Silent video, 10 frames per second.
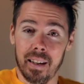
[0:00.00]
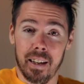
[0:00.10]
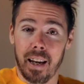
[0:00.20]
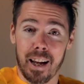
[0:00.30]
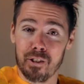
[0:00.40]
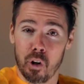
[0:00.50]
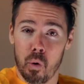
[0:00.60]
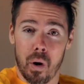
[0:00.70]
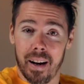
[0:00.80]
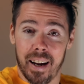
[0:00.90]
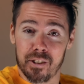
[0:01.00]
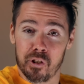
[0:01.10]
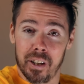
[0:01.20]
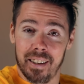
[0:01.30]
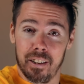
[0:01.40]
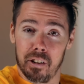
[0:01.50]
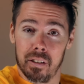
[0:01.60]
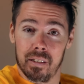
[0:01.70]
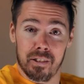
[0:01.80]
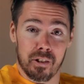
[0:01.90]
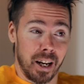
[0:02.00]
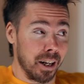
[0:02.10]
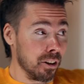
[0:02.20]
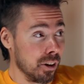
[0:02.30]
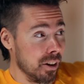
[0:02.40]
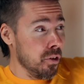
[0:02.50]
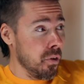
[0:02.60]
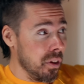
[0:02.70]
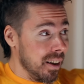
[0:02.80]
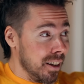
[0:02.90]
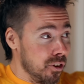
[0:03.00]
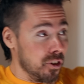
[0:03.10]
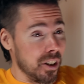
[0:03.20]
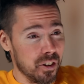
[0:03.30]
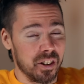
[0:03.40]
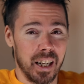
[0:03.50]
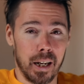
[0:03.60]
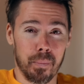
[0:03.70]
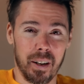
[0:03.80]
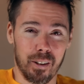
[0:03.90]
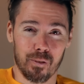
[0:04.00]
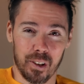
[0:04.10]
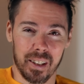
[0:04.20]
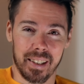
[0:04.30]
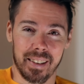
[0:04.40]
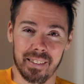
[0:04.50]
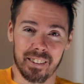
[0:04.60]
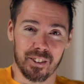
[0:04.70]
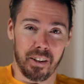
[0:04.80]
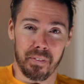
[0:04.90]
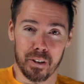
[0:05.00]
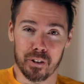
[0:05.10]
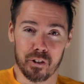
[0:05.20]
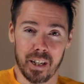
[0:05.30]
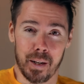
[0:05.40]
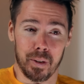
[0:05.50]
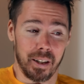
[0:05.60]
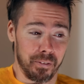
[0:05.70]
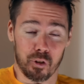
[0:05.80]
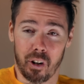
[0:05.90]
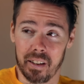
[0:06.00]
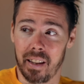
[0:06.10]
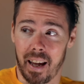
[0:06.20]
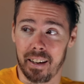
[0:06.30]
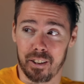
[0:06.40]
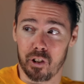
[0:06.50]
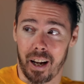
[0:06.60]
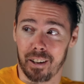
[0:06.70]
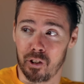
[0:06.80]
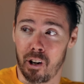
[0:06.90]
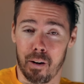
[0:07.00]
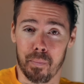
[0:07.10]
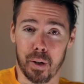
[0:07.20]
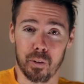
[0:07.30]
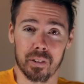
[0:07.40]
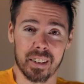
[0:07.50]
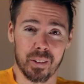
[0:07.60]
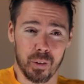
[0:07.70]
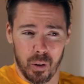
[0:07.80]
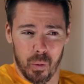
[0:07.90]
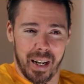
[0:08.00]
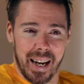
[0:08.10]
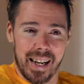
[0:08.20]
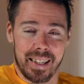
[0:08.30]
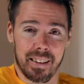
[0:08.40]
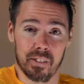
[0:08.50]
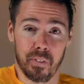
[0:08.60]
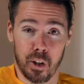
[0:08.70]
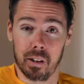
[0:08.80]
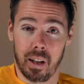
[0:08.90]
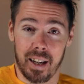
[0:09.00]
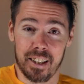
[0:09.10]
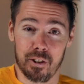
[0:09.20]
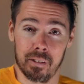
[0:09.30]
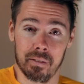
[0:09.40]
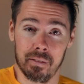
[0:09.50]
It has OIS in it, and technically you'd think it's sync stabe. Not really. It's not very stable. I've tried that exact combo. It was okay. Very light.